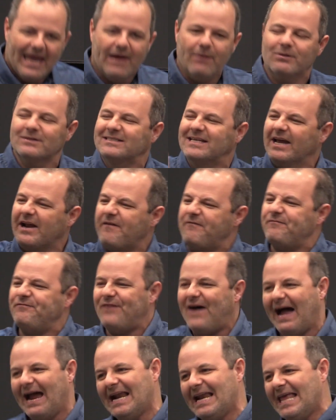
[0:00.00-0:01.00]
he was going to
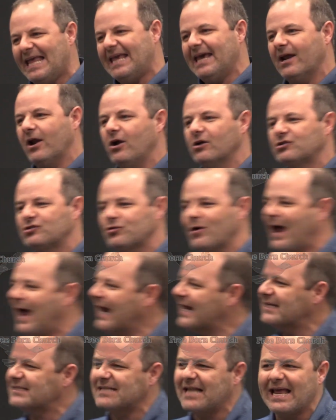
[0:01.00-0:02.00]
finally get on
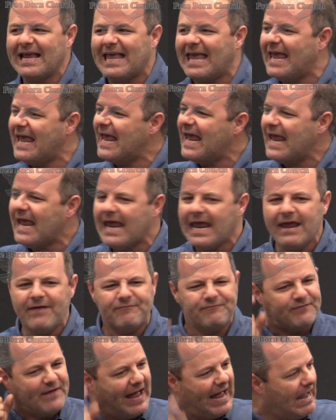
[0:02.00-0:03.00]
track, it's like
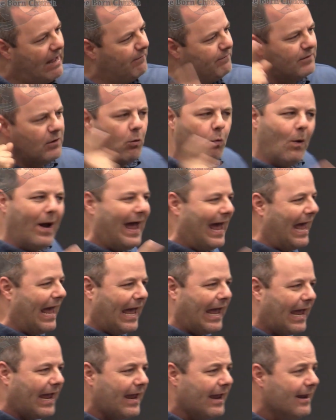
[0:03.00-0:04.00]
he found the
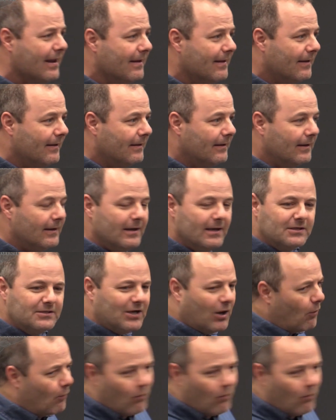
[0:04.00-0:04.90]
way to